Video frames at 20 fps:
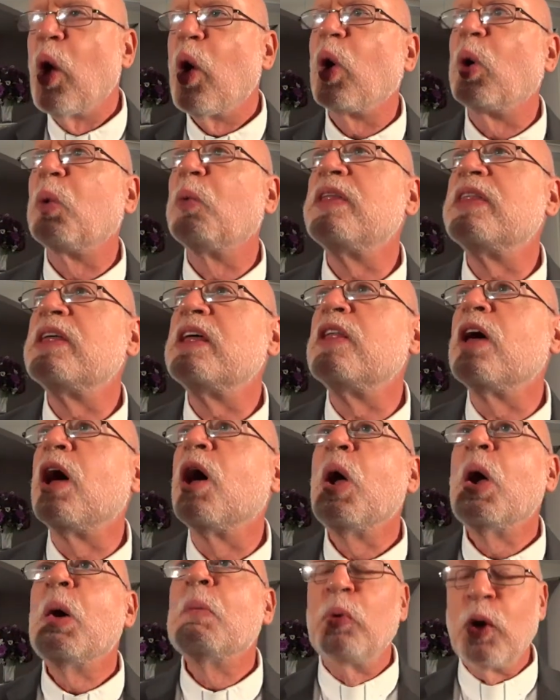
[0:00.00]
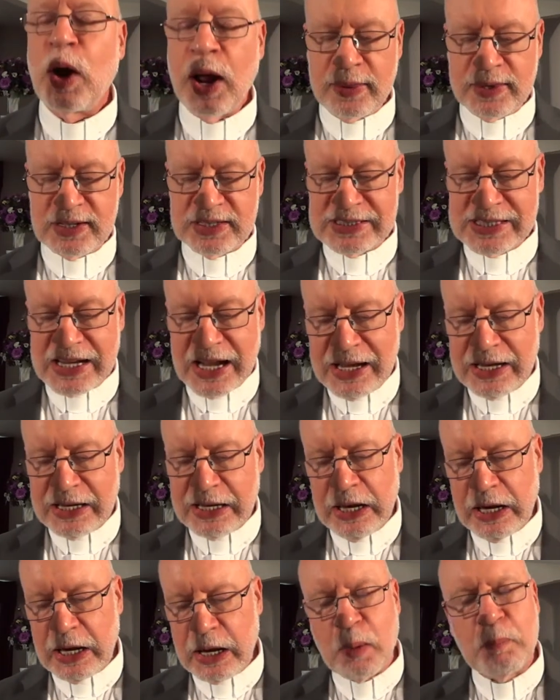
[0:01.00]
or within the
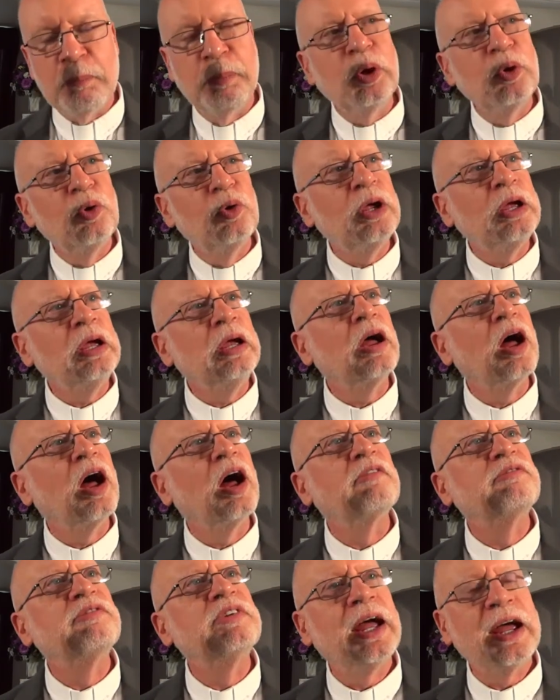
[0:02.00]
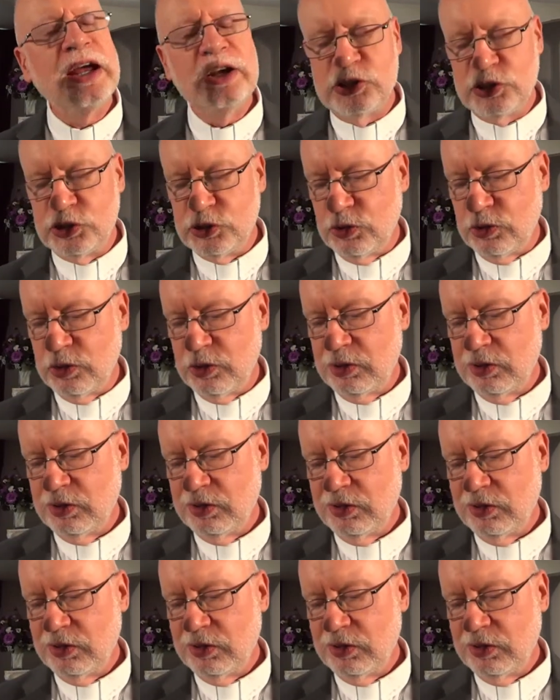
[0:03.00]
breathtaking beauty of nature.